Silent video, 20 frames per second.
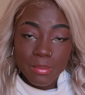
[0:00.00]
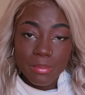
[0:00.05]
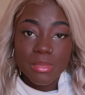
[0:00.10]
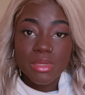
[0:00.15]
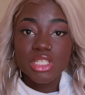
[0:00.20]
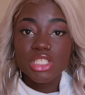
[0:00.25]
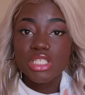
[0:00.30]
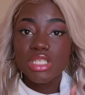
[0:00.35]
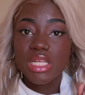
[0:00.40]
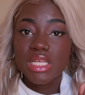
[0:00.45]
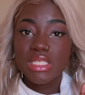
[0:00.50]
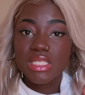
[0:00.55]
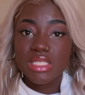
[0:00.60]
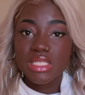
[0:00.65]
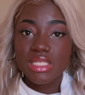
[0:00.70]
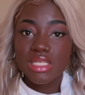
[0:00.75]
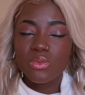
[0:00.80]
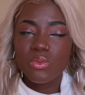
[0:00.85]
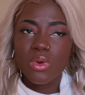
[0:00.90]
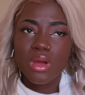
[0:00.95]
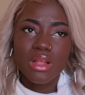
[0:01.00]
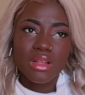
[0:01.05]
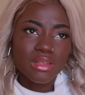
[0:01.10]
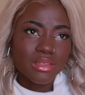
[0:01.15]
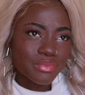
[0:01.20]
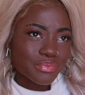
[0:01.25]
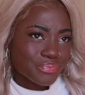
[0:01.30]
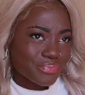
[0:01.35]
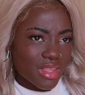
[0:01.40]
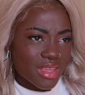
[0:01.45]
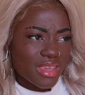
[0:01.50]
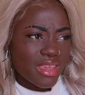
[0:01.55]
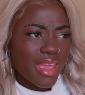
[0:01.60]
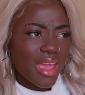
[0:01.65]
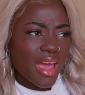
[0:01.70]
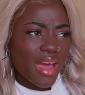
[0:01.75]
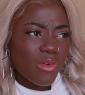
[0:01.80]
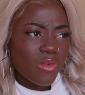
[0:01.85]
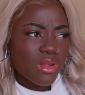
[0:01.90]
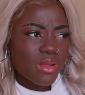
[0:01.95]
much less see well
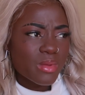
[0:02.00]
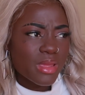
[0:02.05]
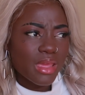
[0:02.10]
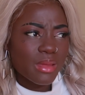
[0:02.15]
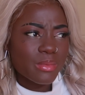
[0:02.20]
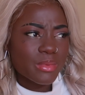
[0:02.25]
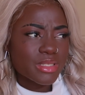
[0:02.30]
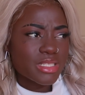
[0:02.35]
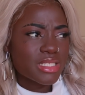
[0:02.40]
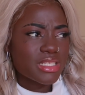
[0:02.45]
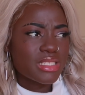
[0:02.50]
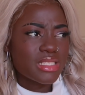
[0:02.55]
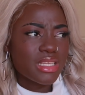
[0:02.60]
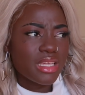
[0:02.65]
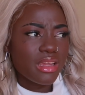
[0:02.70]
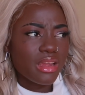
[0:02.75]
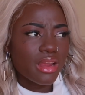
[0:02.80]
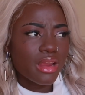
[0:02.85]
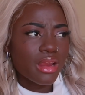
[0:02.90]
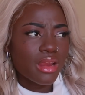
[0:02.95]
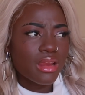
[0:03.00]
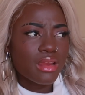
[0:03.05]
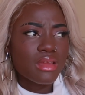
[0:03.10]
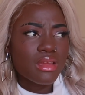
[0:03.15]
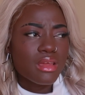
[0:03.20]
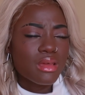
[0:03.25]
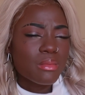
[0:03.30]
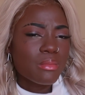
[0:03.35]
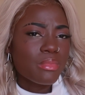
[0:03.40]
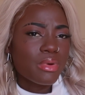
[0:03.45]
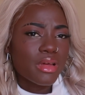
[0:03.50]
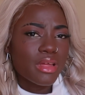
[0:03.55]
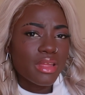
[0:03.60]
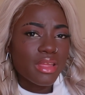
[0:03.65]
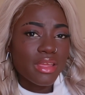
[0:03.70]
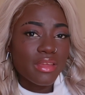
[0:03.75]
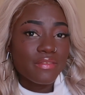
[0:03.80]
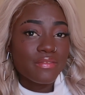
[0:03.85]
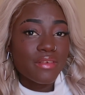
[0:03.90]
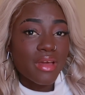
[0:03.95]
yeah i will be able to see her
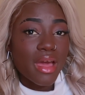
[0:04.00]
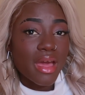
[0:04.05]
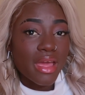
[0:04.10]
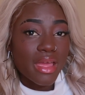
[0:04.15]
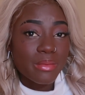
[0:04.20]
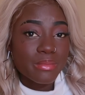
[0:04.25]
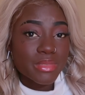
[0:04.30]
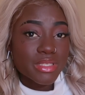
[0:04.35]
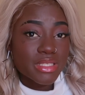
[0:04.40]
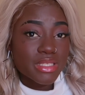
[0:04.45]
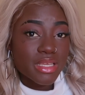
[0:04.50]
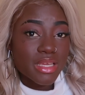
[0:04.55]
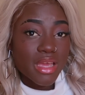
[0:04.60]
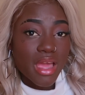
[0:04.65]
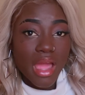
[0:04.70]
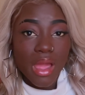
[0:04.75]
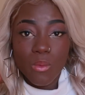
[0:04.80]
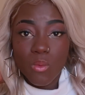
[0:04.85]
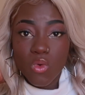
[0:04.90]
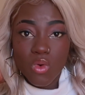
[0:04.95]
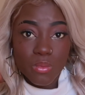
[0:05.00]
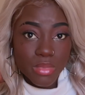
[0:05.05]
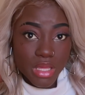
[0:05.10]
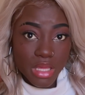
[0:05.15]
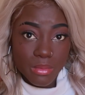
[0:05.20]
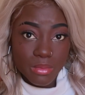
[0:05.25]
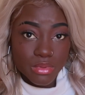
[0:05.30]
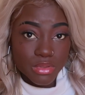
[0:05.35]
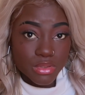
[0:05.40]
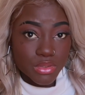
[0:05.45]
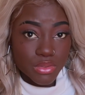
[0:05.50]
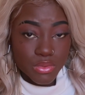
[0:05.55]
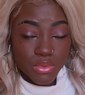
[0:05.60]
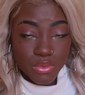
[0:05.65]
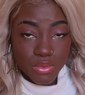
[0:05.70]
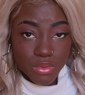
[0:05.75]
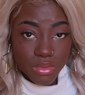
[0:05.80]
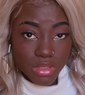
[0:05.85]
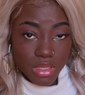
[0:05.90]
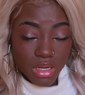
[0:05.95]
but if i'm sick i won't be able to
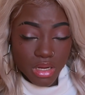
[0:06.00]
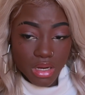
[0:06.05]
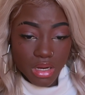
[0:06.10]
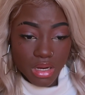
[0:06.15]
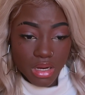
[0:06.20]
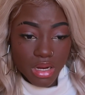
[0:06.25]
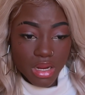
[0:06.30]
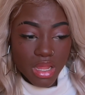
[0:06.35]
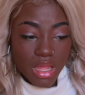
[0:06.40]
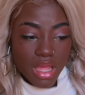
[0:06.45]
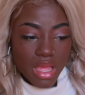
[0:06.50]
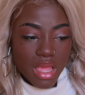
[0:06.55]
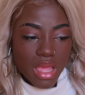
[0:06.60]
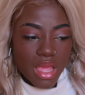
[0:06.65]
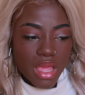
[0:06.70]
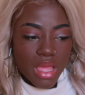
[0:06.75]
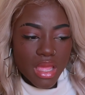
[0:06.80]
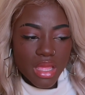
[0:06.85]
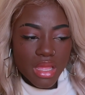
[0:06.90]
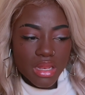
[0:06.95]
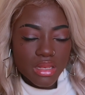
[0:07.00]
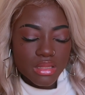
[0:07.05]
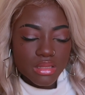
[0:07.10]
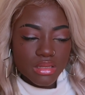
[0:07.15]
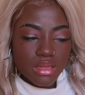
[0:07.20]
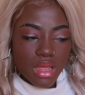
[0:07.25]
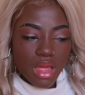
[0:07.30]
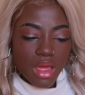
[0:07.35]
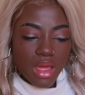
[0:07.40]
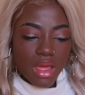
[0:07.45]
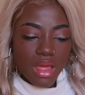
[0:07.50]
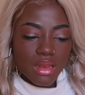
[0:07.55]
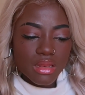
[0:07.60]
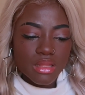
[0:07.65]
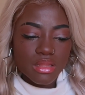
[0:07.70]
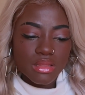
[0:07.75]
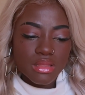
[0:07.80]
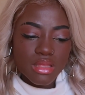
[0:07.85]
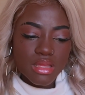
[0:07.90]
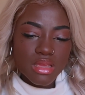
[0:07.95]
hold her and
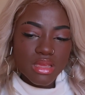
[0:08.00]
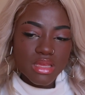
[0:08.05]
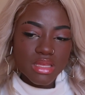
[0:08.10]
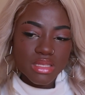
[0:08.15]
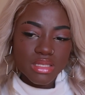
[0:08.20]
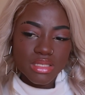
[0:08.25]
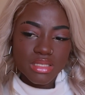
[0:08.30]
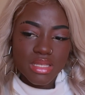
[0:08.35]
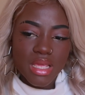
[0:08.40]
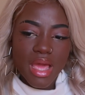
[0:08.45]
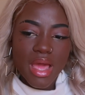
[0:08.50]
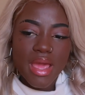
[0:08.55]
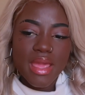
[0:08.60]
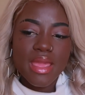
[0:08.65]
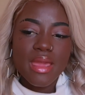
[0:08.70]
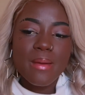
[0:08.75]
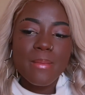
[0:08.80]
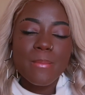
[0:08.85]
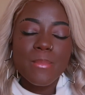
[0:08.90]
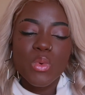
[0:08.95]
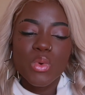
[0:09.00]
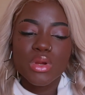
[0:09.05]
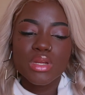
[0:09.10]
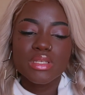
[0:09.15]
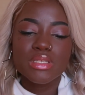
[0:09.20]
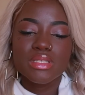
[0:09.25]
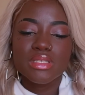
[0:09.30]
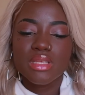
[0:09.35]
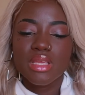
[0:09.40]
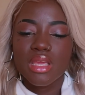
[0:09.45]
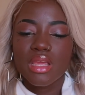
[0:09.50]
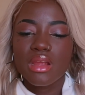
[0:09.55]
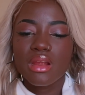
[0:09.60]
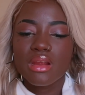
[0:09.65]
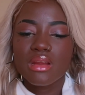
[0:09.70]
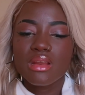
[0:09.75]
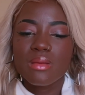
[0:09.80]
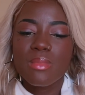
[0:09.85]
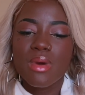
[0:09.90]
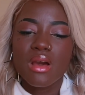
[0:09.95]
the thing is, I am more
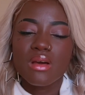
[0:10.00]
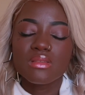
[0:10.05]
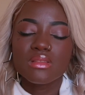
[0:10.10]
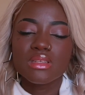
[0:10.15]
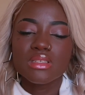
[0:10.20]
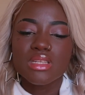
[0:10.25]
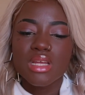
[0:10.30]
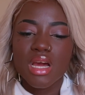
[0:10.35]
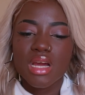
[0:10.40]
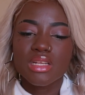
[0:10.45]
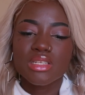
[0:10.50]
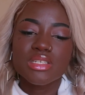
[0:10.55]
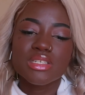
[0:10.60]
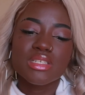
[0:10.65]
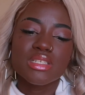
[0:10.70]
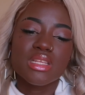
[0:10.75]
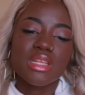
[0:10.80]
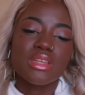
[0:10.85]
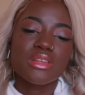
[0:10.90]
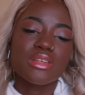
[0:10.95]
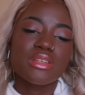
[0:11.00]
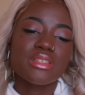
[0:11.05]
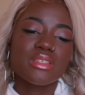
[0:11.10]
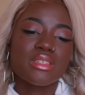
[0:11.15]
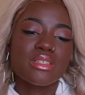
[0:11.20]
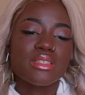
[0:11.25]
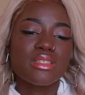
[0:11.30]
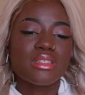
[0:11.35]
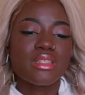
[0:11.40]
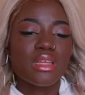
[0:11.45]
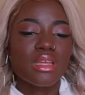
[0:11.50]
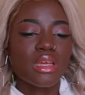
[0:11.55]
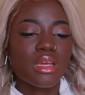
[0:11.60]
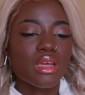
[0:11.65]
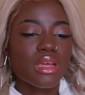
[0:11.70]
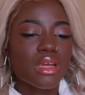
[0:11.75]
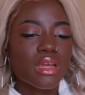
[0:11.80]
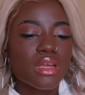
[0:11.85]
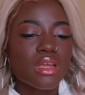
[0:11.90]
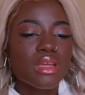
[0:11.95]
scared about the doctors and nurses
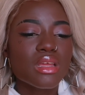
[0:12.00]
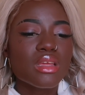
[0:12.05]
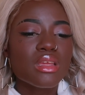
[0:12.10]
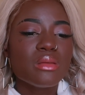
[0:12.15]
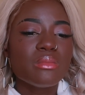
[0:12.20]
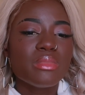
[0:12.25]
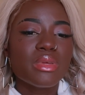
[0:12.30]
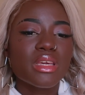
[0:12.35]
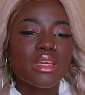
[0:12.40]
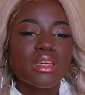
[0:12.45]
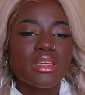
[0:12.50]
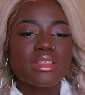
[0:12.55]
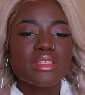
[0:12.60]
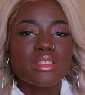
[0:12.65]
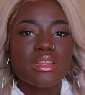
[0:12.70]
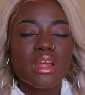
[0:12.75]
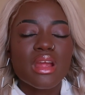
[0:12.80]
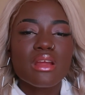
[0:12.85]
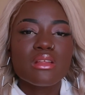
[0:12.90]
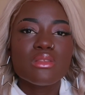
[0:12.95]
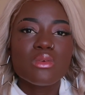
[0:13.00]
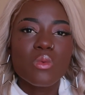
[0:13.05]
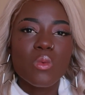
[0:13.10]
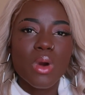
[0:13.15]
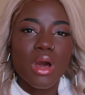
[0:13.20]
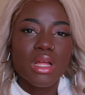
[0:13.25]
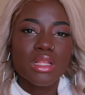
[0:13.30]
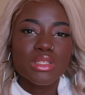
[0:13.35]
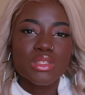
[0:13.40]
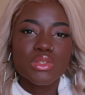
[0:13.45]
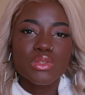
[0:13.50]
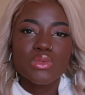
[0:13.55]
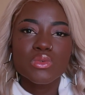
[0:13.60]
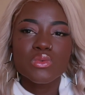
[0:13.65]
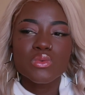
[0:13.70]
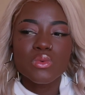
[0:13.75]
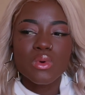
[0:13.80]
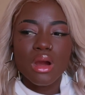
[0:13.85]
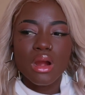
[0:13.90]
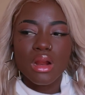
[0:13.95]
there because they are the ones
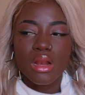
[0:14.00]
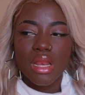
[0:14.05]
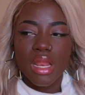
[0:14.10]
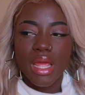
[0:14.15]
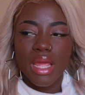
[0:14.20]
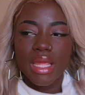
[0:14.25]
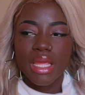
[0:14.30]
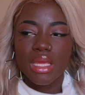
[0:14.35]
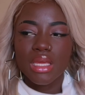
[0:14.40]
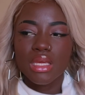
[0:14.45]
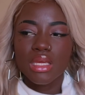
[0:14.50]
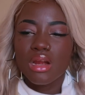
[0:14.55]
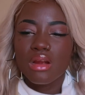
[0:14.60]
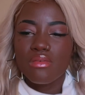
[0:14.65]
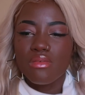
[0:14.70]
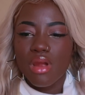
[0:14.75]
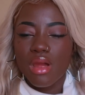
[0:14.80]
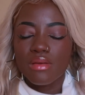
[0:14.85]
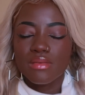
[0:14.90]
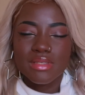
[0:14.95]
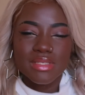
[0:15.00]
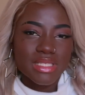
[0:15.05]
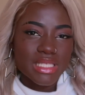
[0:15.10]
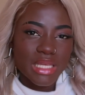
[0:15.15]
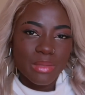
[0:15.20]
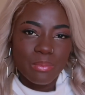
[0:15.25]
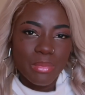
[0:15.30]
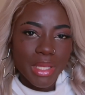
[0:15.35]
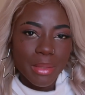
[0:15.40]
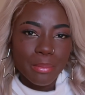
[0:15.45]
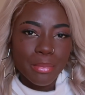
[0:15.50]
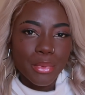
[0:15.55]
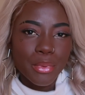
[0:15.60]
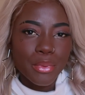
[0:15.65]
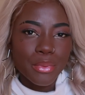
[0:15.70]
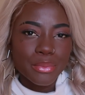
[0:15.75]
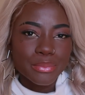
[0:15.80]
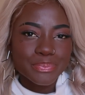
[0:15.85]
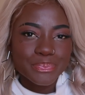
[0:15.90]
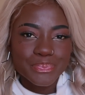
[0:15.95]
who are like around sick
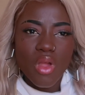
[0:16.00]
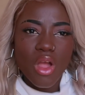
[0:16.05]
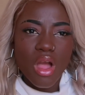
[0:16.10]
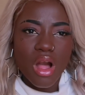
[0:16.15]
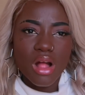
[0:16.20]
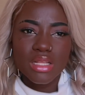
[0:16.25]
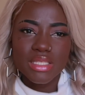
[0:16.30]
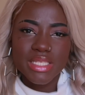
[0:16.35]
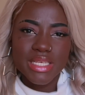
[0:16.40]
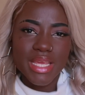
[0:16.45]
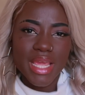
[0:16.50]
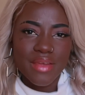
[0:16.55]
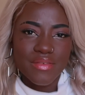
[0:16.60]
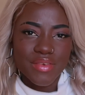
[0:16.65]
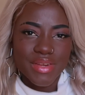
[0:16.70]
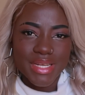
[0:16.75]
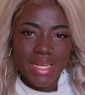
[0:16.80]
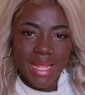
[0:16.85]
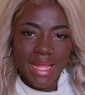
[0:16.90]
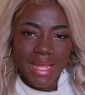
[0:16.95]
people all day, every